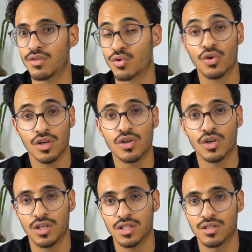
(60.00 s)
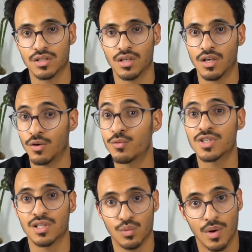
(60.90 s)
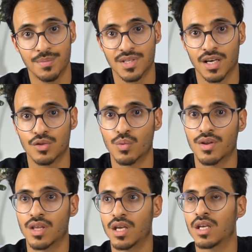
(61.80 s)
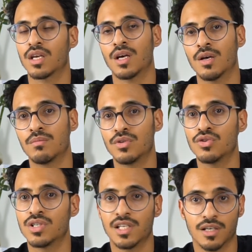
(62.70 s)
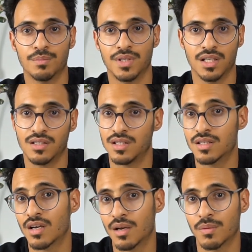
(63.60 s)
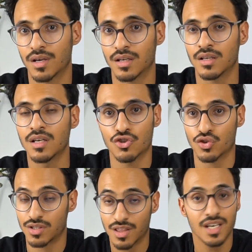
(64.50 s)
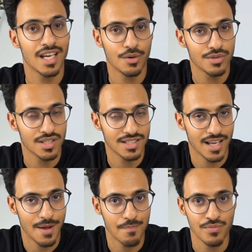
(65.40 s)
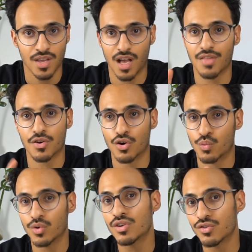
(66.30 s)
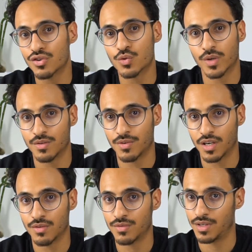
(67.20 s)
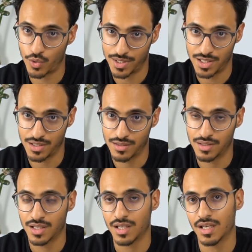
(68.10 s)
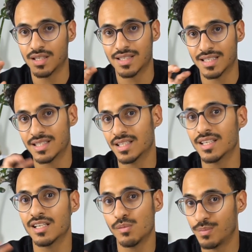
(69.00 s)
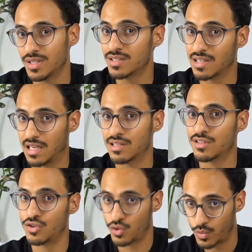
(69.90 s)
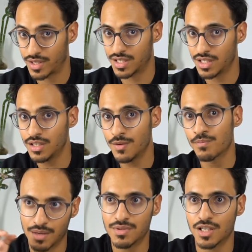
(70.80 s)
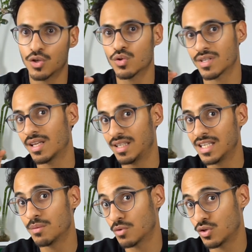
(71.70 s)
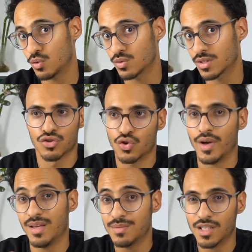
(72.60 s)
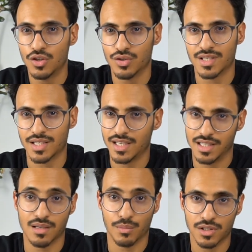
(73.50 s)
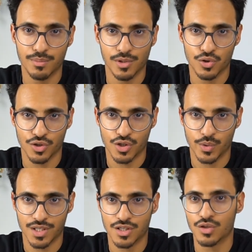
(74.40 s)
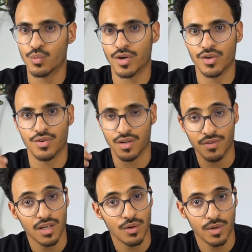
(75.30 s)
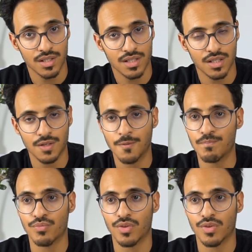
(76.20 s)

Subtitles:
Royal College official website where they usually update the timeline. So it's a 3 hours exam and there are 125 questions. It's a single best answer question, MCQs and EMQs. So MCQ essentially is a multiple choice question where you're given a question